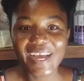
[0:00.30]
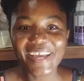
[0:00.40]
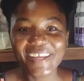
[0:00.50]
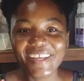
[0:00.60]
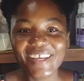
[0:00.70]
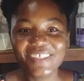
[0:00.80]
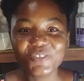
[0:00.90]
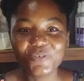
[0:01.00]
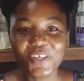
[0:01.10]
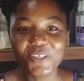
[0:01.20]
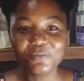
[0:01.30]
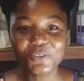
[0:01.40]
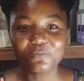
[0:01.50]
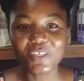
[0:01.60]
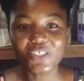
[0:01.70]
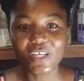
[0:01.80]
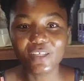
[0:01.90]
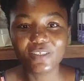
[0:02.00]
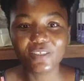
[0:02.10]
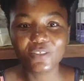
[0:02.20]
Hi guys, welcome to my
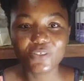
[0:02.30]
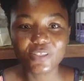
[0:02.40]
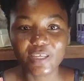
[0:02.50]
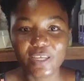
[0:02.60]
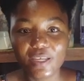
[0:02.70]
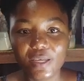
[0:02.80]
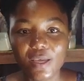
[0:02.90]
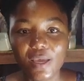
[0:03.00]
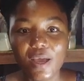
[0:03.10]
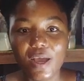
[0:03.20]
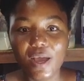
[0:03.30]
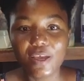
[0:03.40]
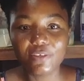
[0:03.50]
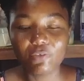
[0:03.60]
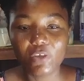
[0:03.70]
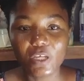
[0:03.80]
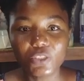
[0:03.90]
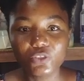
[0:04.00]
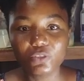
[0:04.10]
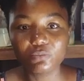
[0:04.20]
channel Ostech. If you are
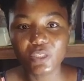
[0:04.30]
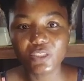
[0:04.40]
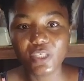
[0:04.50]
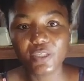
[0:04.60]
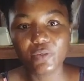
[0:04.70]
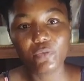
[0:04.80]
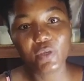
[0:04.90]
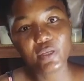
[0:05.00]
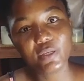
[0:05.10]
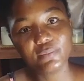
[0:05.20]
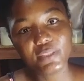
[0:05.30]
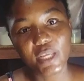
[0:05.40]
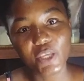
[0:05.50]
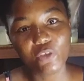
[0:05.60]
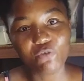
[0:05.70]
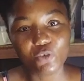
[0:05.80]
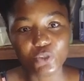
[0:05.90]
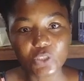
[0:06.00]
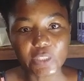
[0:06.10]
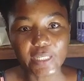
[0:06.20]
new to my channel, welcome. Thank you for
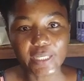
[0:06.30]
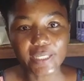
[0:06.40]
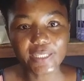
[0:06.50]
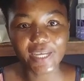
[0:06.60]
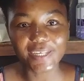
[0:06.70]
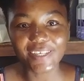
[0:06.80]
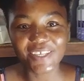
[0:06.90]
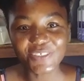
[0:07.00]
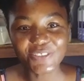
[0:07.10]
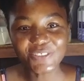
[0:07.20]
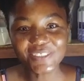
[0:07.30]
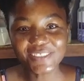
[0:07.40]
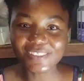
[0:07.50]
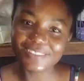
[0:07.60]
tuning in, and the old